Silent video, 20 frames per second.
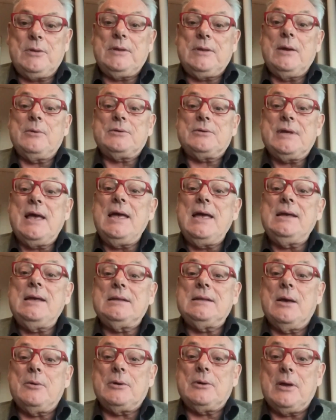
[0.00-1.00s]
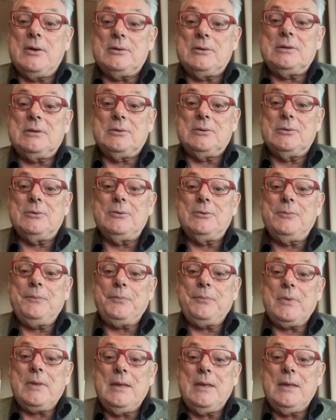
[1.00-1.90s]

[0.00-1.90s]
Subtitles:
what they were saying they were going to do,